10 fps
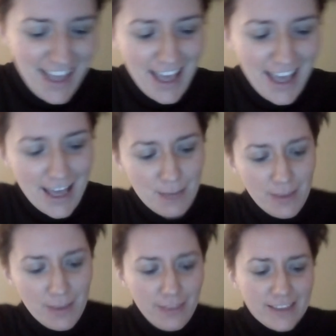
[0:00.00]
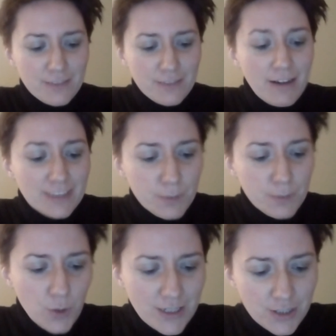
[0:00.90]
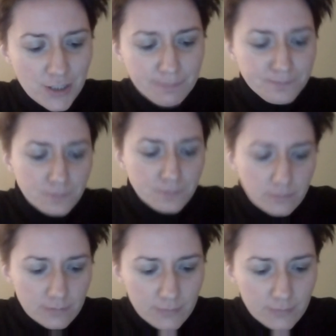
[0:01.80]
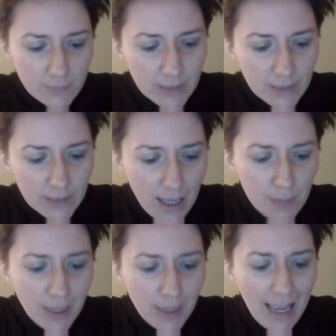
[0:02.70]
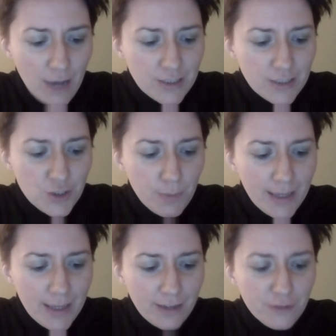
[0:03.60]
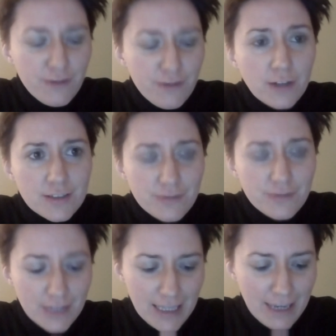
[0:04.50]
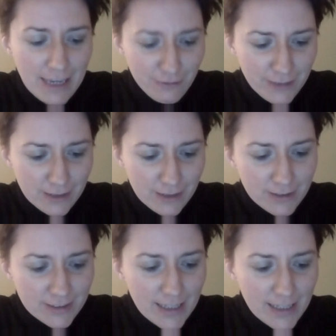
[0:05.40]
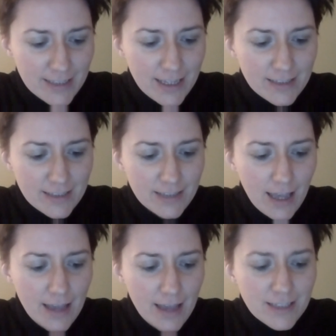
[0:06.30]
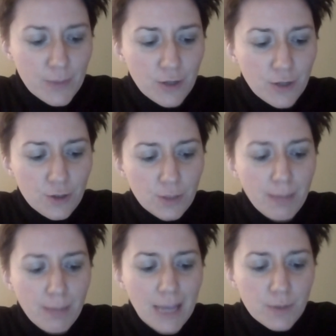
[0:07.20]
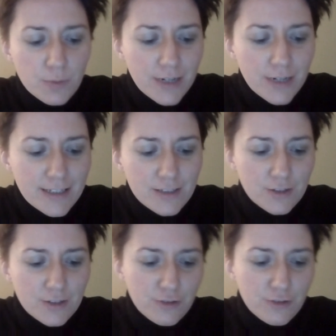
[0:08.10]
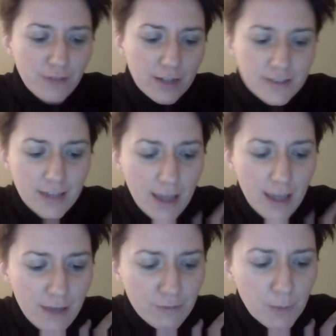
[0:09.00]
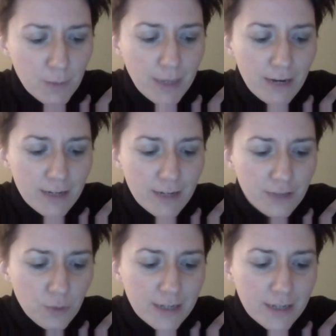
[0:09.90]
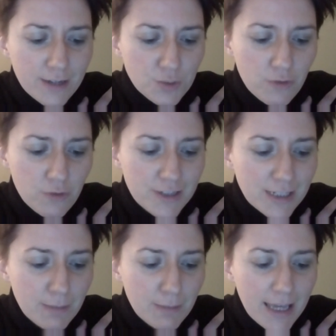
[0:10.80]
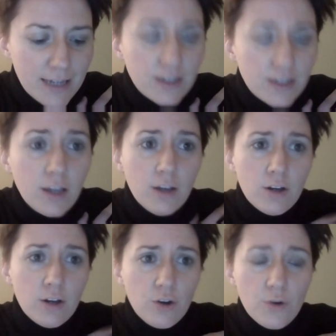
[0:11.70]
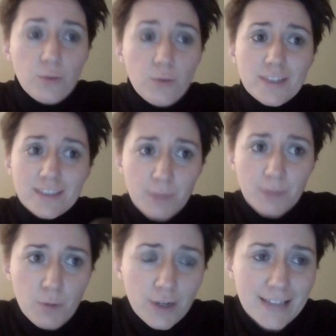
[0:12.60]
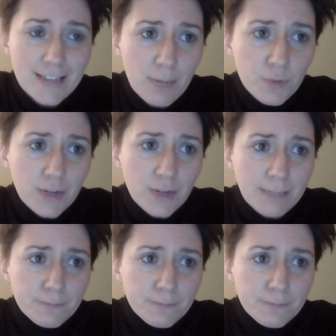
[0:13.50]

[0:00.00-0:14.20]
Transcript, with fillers: um, this is a very simple question uh, but how did you pick the fonts for the infills? Is it uh, a typical Bible print or font uh, from the period the windows were originally made, or was it something more contemporary?